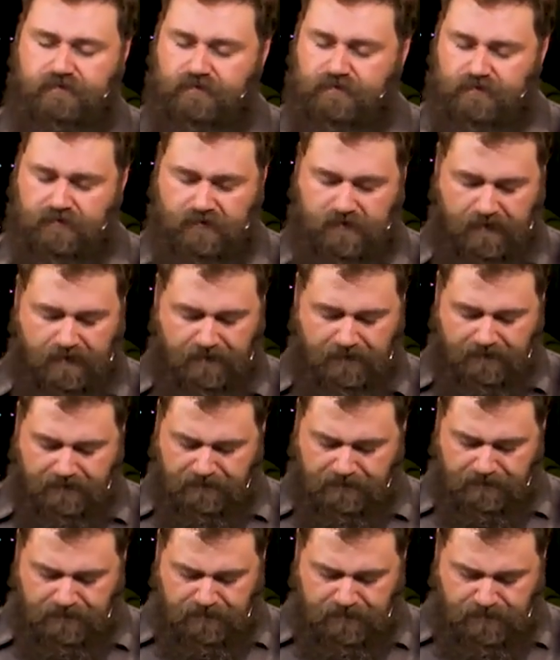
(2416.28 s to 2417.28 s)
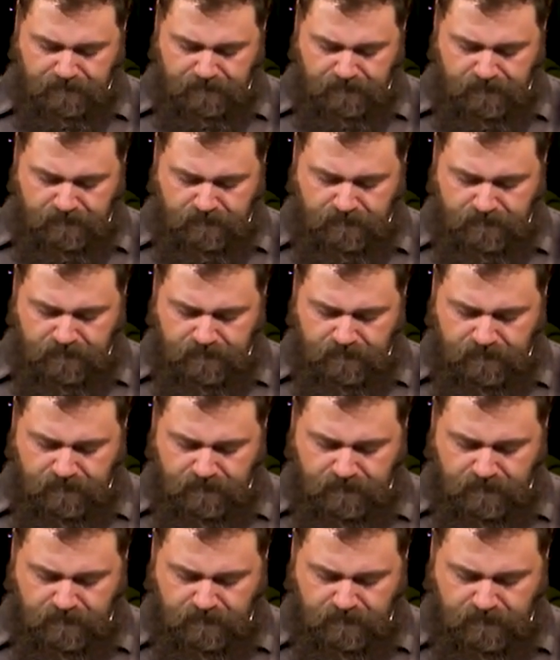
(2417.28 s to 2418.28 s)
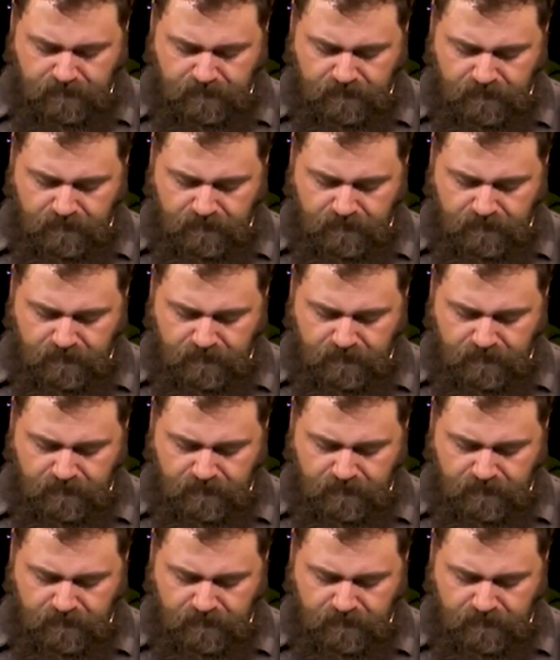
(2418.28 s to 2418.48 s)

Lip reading: (silence)